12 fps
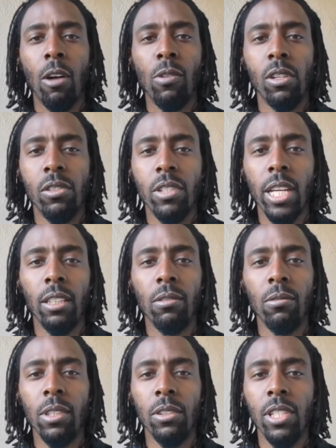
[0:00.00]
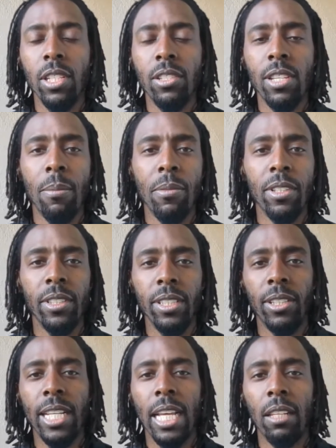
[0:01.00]
Caldwell and Taylor Realty, San
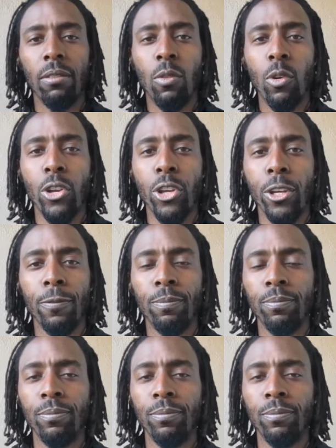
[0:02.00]
Bernardino, California.